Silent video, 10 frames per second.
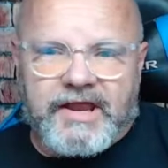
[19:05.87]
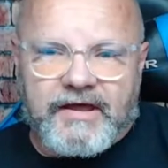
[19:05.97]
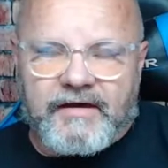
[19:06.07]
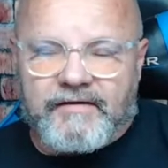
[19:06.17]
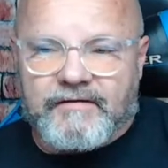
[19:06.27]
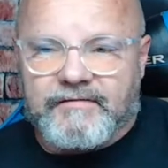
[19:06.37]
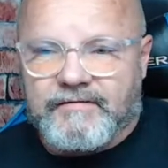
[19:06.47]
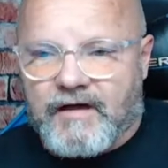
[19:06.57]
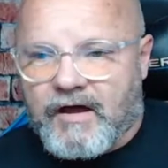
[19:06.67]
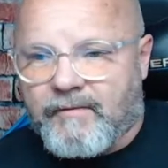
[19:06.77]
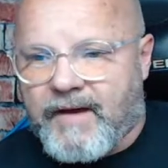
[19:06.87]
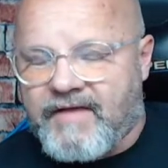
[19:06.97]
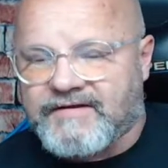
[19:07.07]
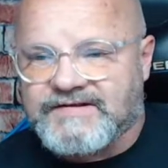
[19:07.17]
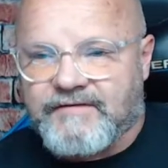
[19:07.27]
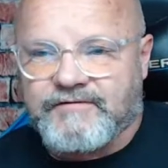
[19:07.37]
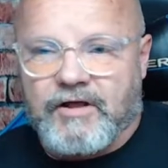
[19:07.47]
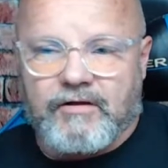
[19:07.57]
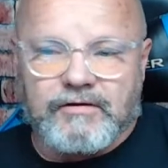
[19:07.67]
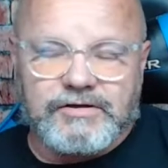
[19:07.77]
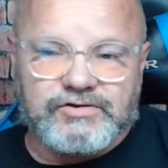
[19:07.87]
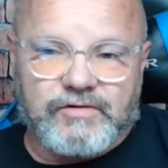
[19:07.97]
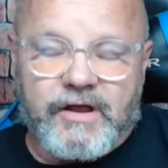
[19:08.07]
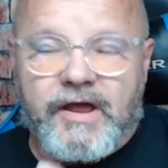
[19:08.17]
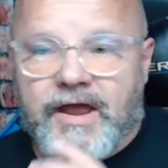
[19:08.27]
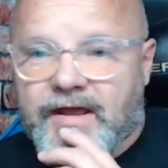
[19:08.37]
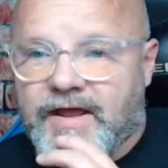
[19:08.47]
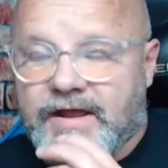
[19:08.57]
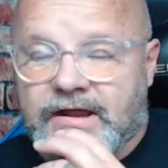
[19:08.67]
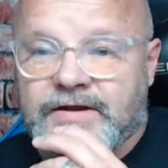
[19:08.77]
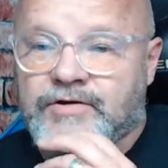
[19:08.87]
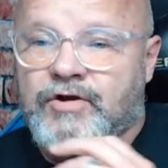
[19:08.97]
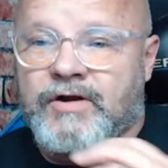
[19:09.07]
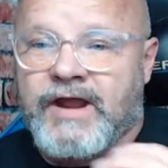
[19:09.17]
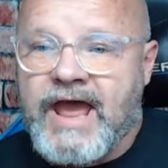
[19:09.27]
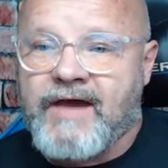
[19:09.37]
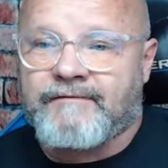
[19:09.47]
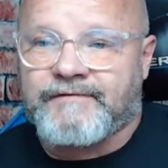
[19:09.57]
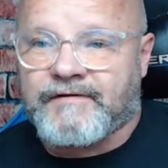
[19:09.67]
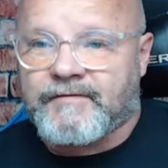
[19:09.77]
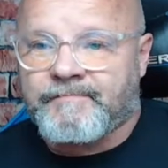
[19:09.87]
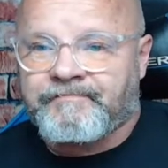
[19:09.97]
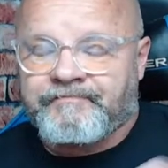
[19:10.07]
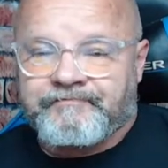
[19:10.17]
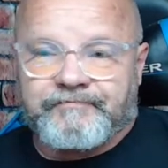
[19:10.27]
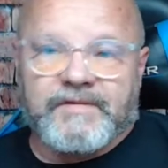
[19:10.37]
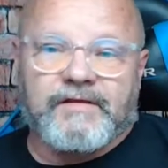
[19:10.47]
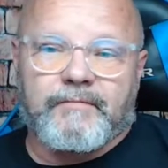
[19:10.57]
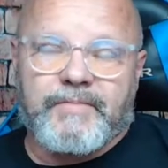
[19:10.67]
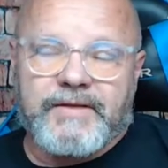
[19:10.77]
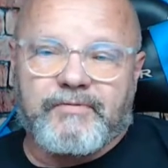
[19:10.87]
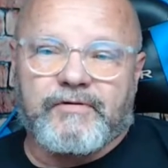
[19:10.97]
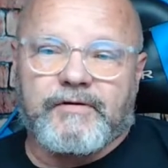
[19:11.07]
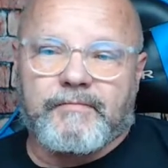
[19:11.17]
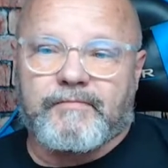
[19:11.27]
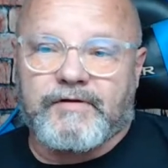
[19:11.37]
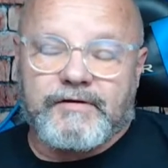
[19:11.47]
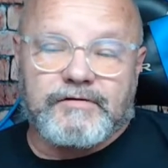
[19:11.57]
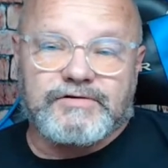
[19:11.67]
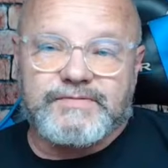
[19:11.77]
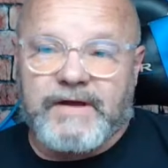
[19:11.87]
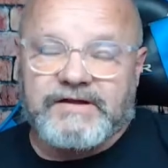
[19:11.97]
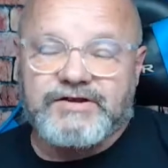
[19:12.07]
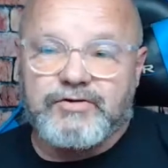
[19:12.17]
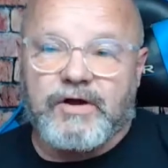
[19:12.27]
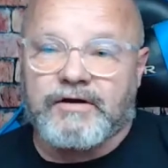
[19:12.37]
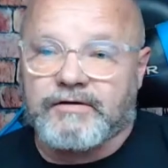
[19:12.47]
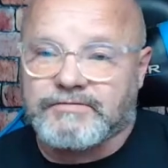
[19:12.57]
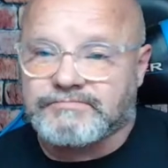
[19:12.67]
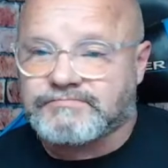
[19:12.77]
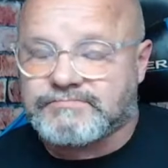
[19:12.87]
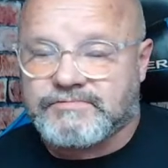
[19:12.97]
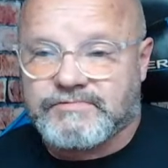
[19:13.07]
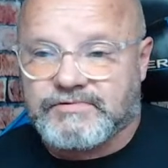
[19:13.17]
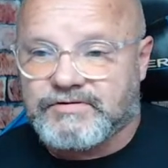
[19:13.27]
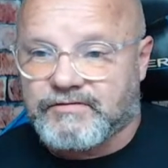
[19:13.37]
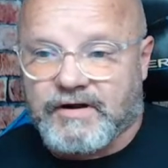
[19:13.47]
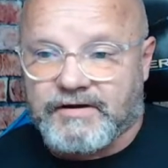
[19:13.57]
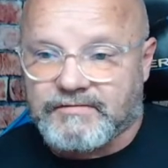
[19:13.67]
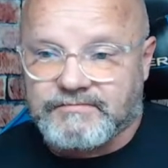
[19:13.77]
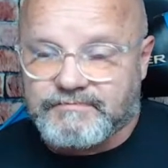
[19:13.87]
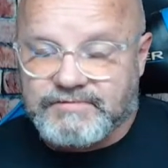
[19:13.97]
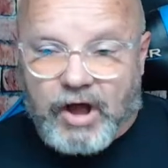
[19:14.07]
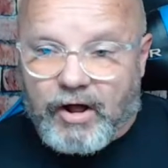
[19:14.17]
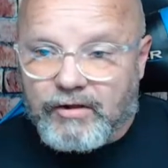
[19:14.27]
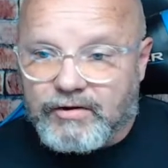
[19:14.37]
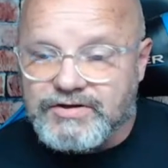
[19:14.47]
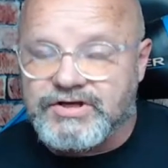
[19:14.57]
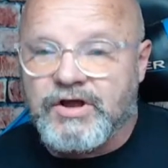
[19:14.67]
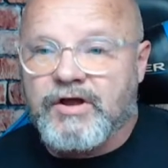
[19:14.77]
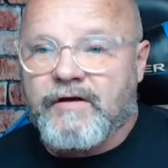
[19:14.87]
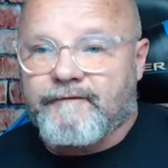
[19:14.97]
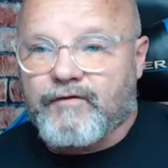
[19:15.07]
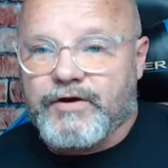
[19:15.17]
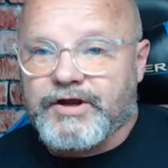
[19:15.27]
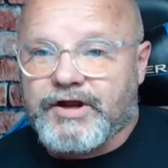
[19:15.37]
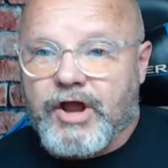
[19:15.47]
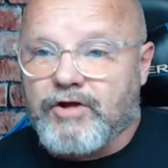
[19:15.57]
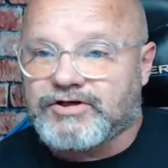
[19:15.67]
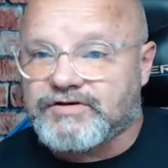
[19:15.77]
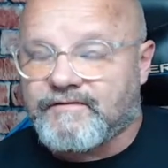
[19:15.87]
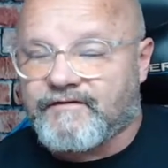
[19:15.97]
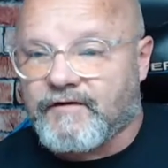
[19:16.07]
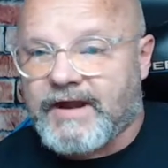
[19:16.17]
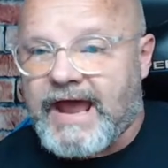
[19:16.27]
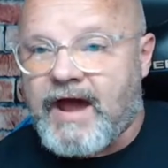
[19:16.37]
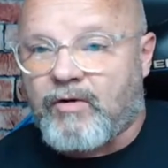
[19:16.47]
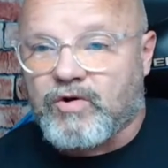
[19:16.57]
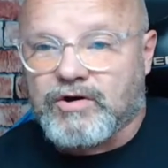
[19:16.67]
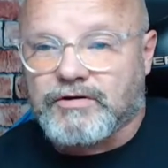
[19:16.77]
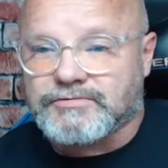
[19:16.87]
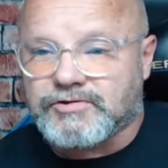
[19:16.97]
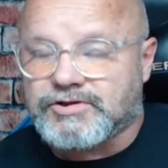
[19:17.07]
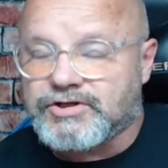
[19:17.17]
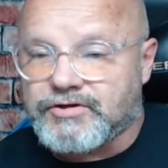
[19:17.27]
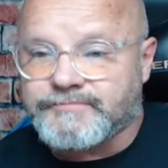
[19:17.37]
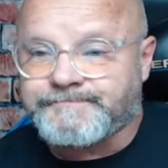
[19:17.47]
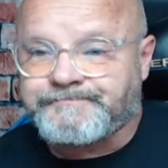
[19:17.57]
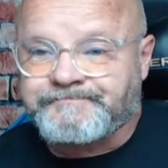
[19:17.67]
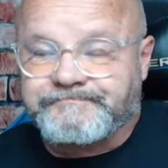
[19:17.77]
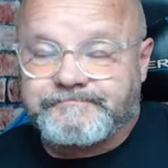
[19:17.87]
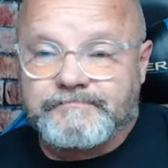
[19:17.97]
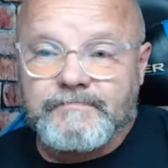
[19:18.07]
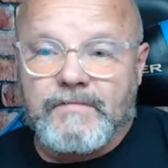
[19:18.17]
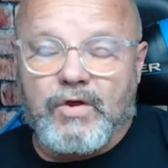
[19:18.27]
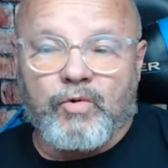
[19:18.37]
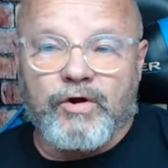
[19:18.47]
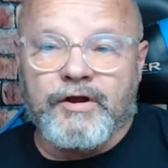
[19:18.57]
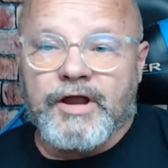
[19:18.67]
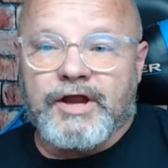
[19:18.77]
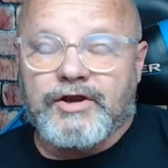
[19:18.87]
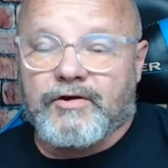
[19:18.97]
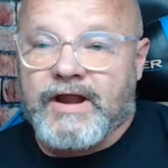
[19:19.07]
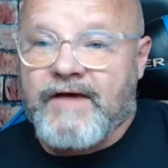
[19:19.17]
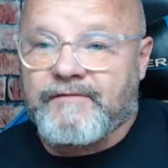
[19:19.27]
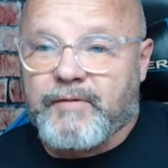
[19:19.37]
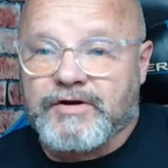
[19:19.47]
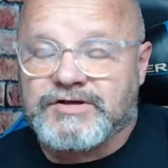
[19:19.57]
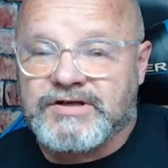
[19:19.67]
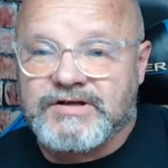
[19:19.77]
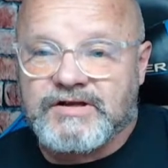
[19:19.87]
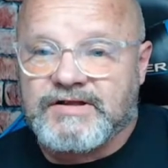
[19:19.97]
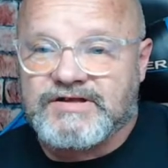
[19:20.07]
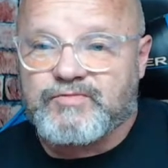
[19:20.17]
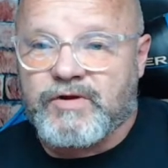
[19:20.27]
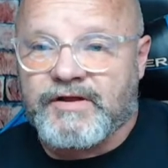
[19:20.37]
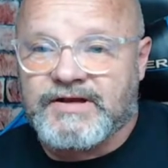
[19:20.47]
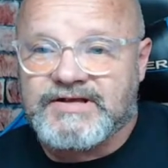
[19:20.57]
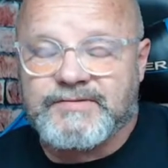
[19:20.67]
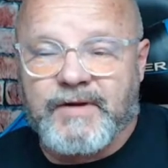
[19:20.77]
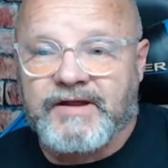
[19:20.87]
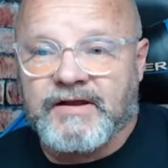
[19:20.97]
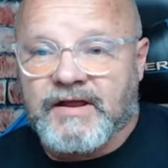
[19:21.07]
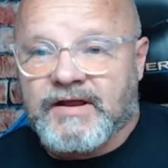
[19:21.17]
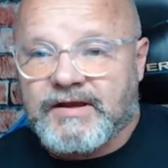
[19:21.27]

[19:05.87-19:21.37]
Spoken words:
yeah, I'll buy the $7 and the 20, and you're going to have the people that will spend 200 dollars for you to coach them for an hour or two, or you're going to have the person that's willing to spend